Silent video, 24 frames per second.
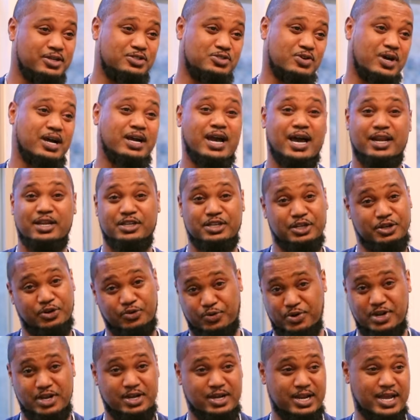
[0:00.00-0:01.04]
so I got a
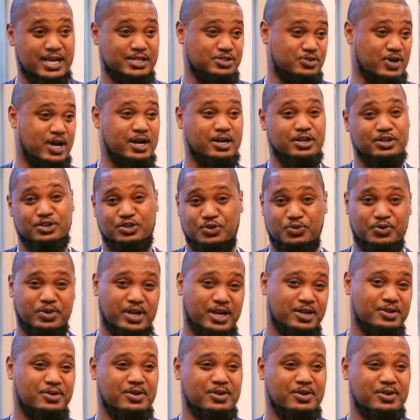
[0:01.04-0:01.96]
degree in that, so I could do that.